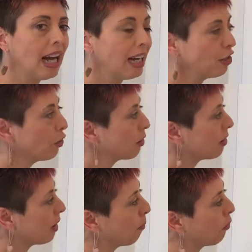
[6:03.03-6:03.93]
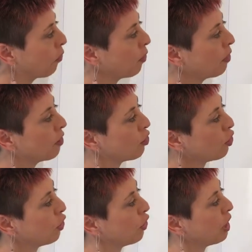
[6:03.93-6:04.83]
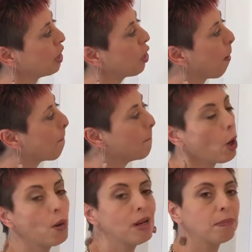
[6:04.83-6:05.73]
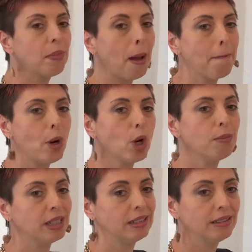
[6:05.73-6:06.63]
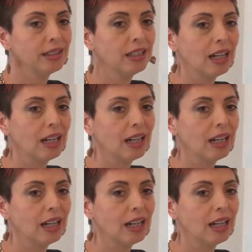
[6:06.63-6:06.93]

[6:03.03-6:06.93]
And you'll step through this journey moment by moment